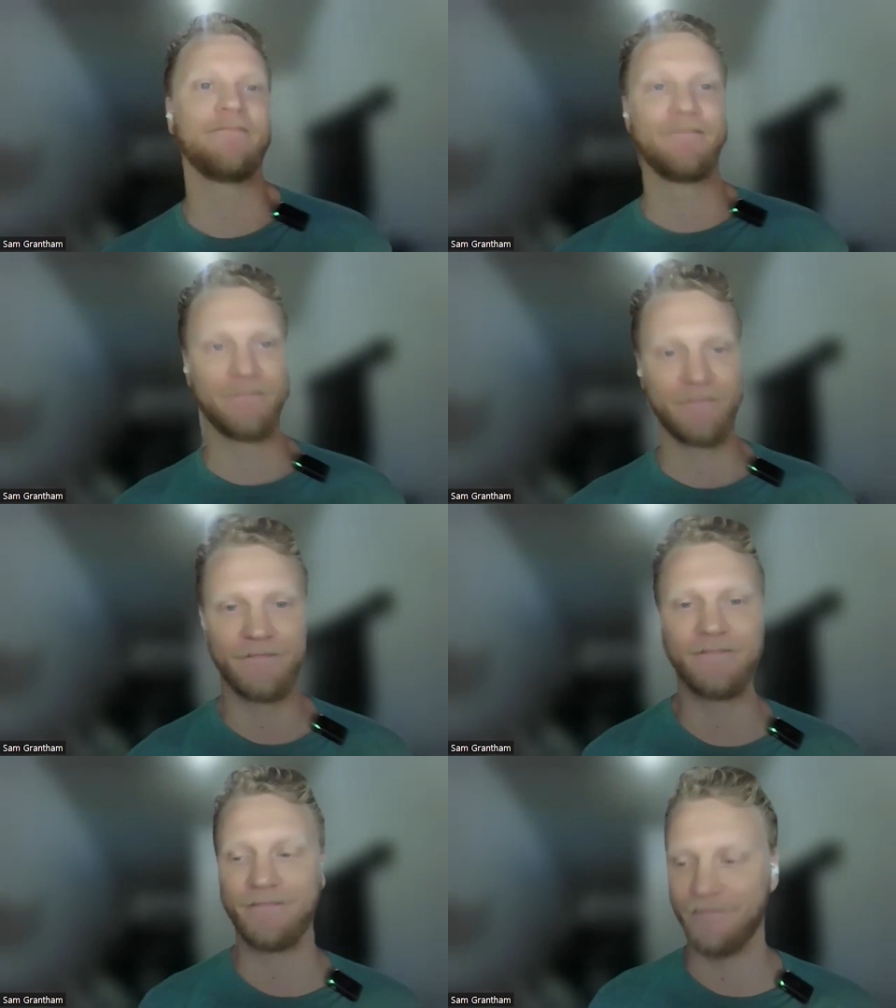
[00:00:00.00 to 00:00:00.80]
is just
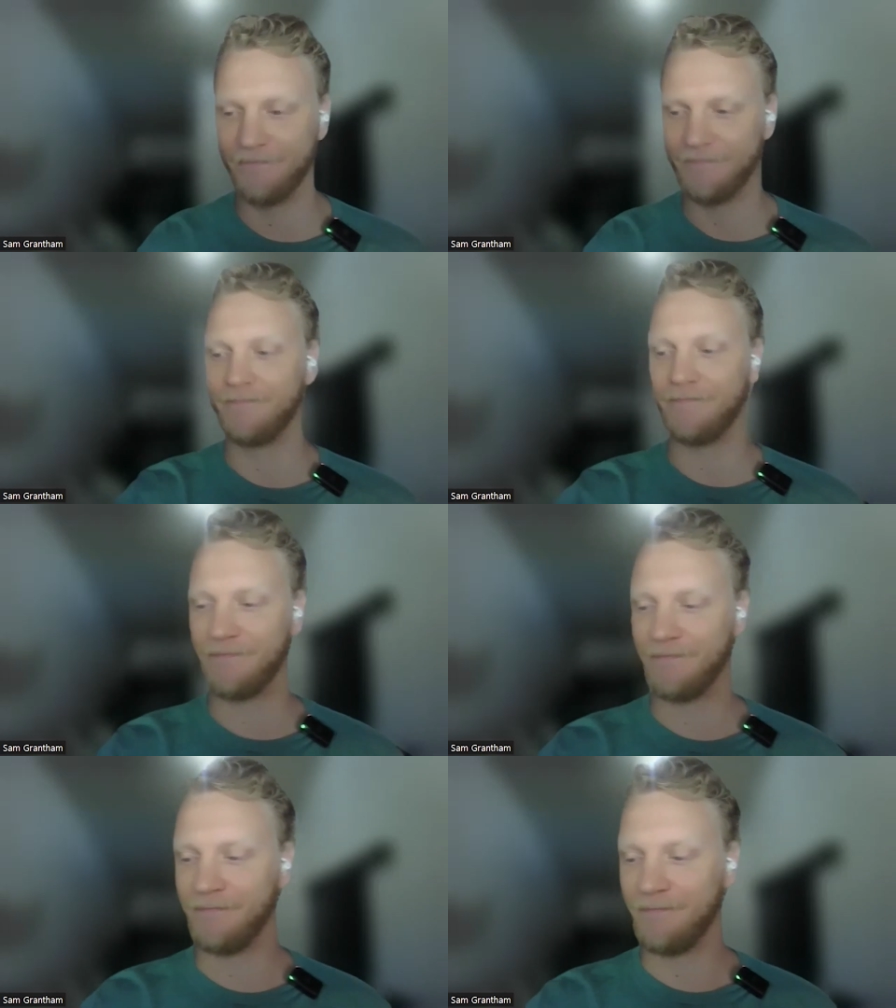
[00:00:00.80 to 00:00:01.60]
set up
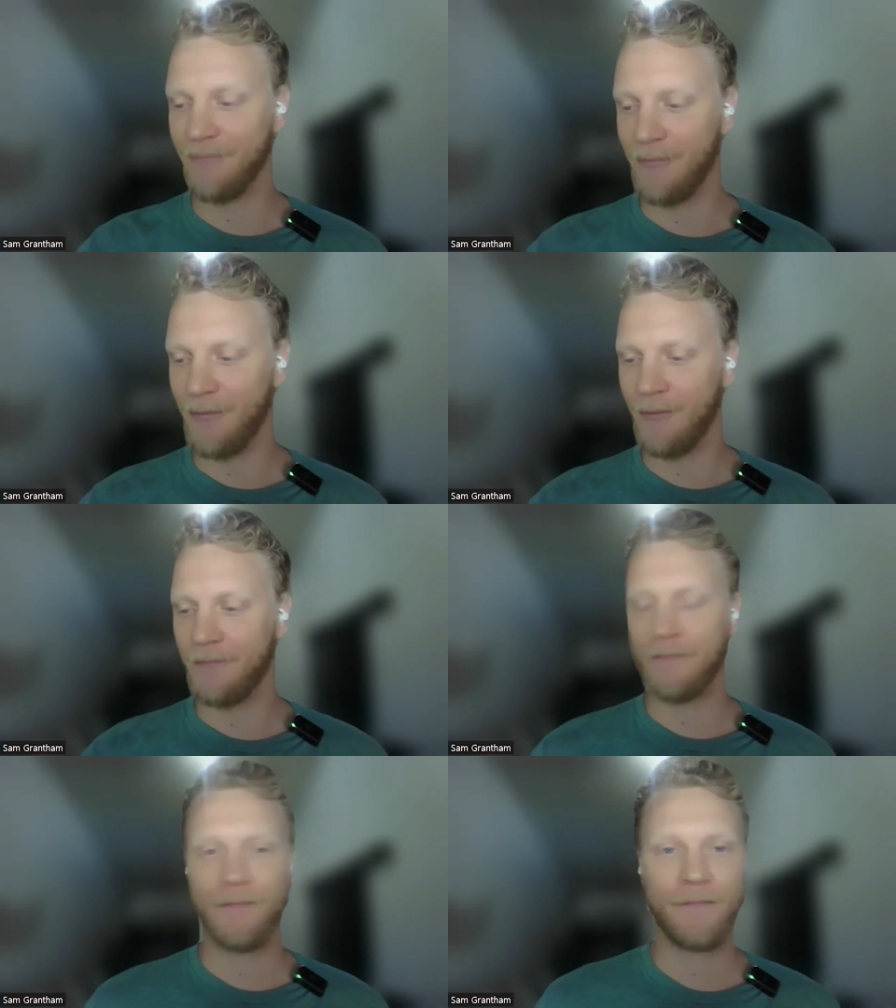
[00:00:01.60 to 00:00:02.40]
to reward
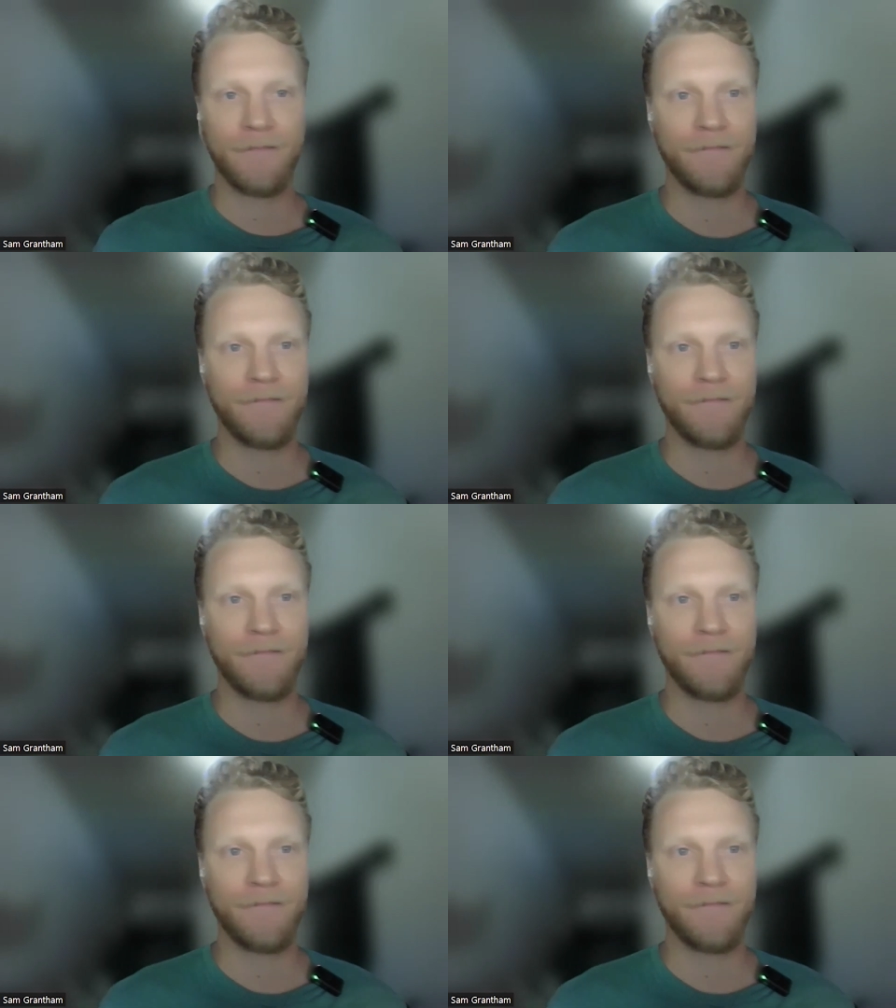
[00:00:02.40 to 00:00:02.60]
profitable